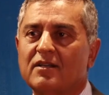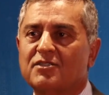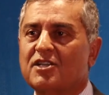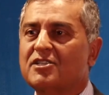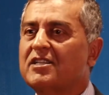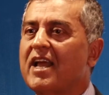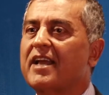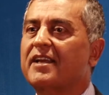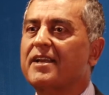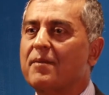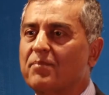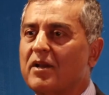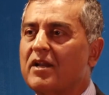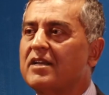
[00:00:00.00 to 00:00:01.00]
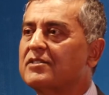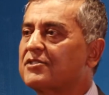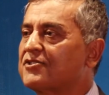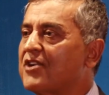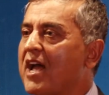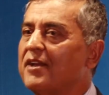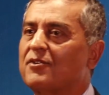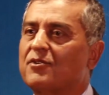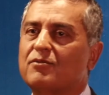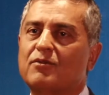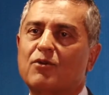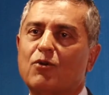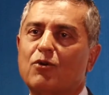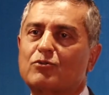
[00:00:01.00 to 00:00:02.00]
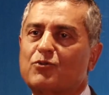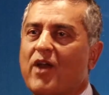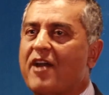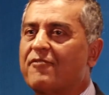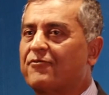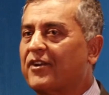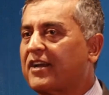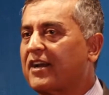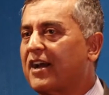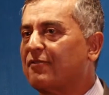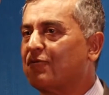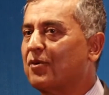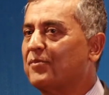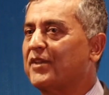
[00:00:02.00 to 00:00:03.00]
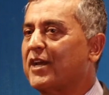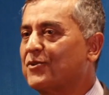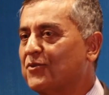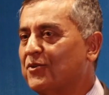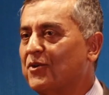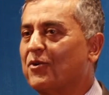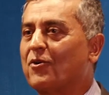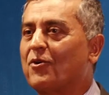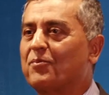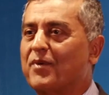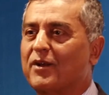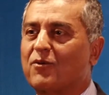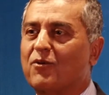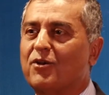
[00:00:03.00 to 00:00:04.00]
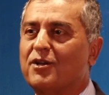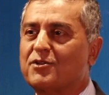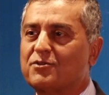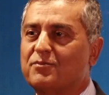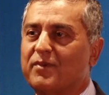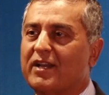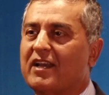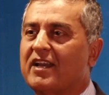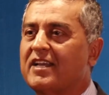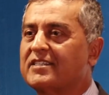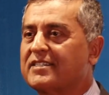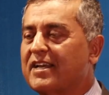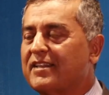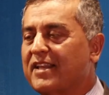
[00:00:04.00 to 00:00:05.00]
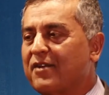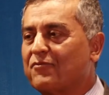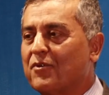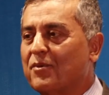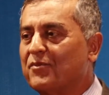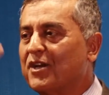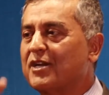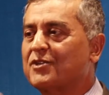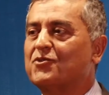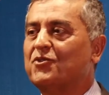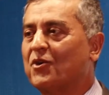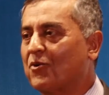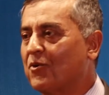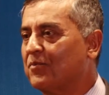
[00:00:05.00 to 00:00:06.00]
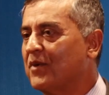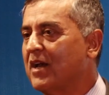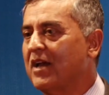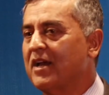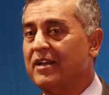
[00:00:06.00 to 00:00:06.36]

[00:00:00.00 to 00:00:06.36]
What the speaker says: Just like Nepalese trying to go to Africa and from there to Europe and going to Middle East and then from there to Europe,